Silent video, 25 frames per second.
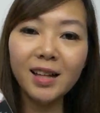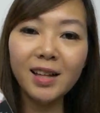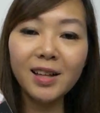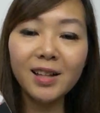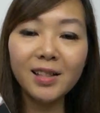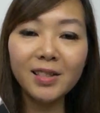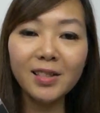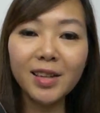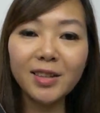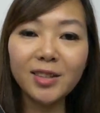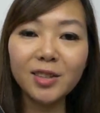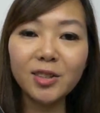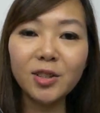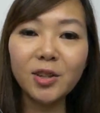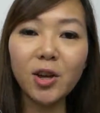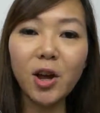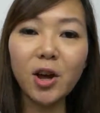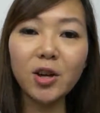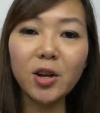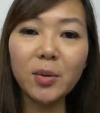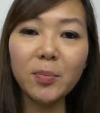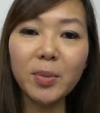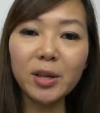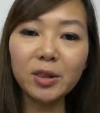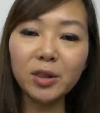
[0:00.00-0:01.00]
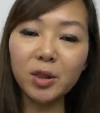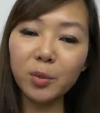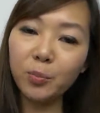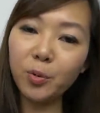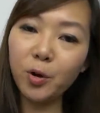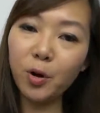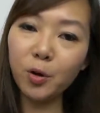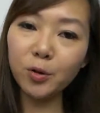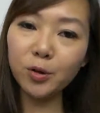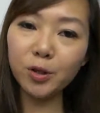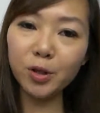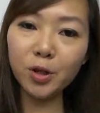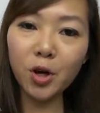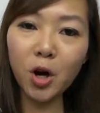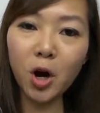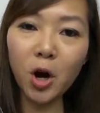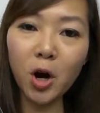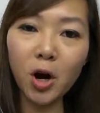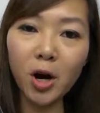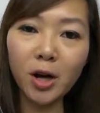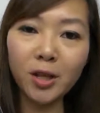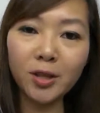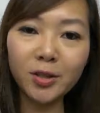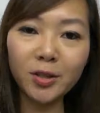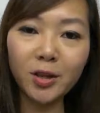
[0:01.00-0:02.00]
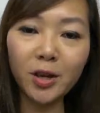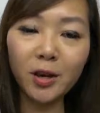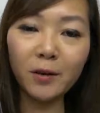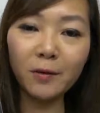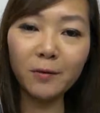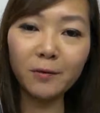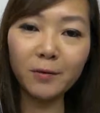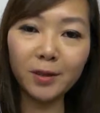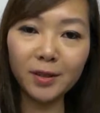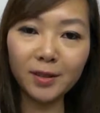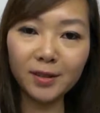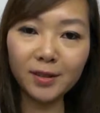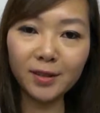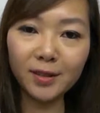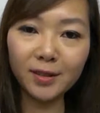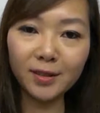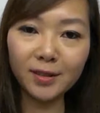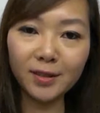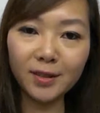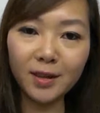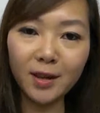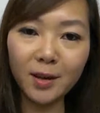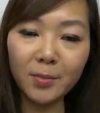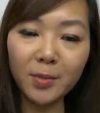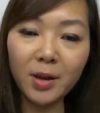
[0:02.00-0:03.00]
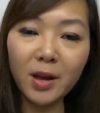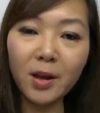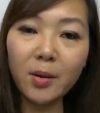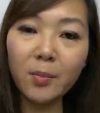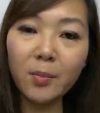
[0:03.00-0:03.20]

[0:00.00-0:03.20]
Let's talk about the pros and cons of the system.